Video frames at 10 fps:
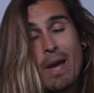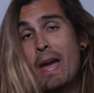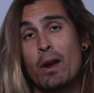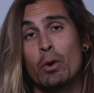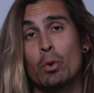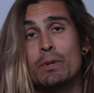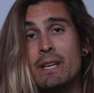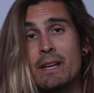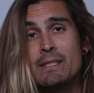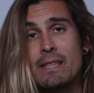hair or
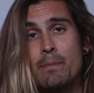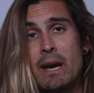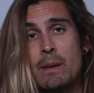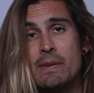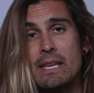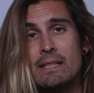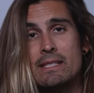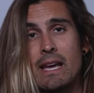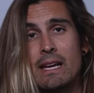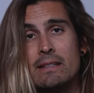dust that might be
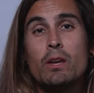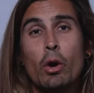inside.